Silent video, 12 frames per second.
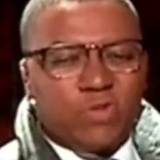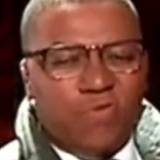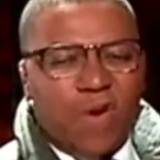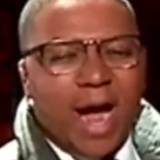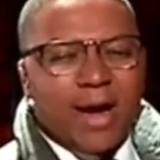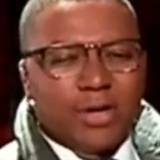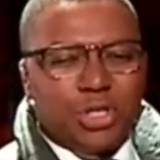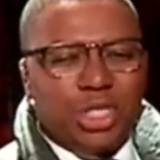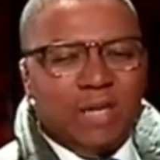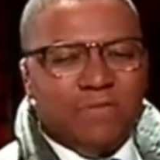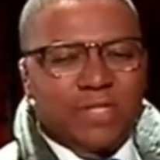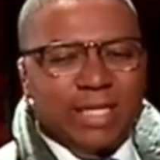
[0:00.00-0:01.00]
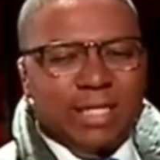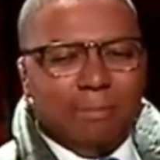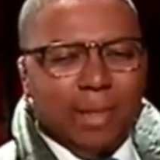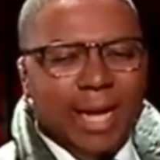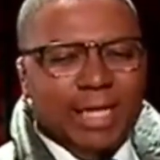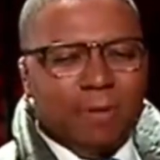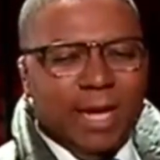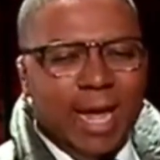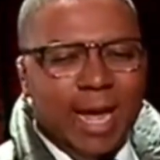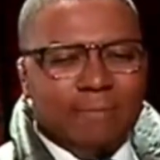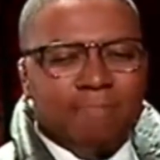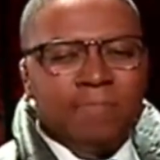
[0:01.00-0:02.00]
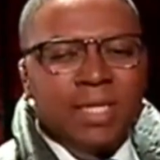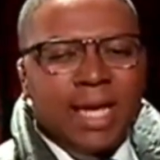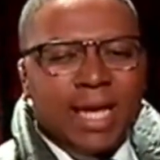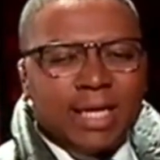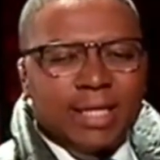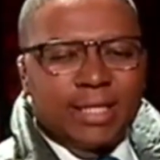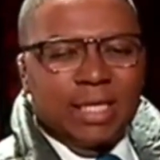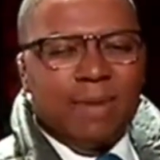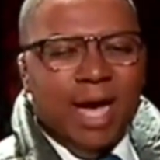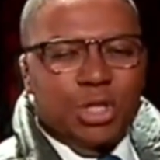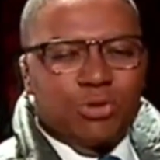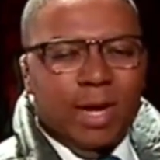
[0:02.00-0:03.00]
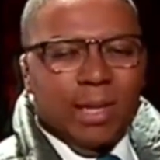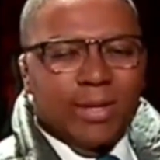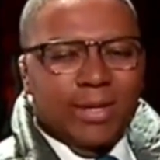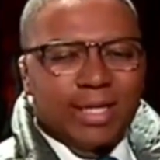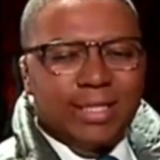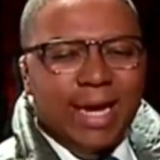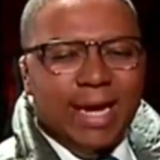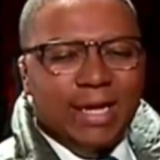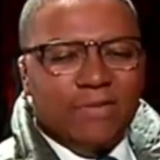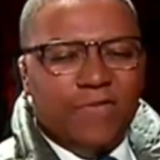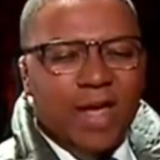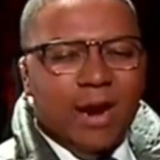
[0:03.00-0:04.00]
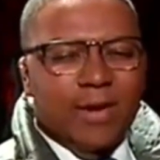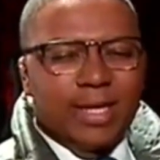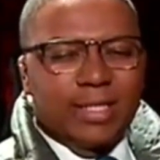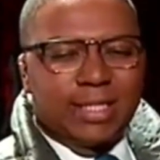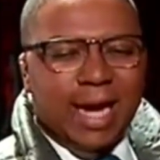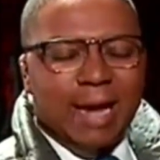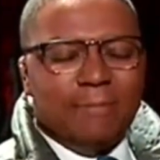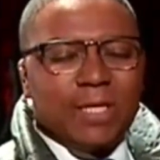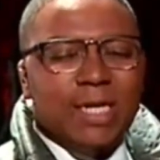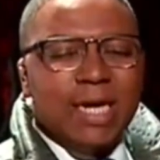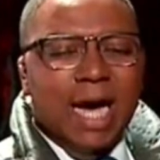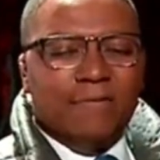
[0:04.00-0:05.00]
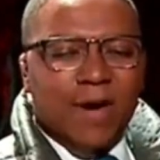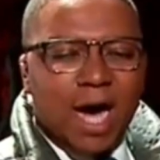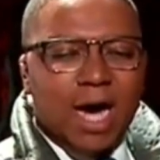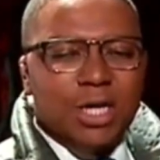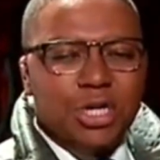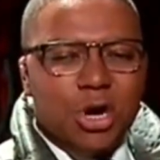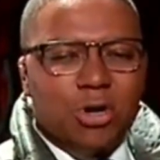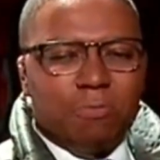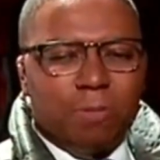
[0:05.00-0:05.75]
fire chief said the blaze began in a semi-trailer containing various types of unknown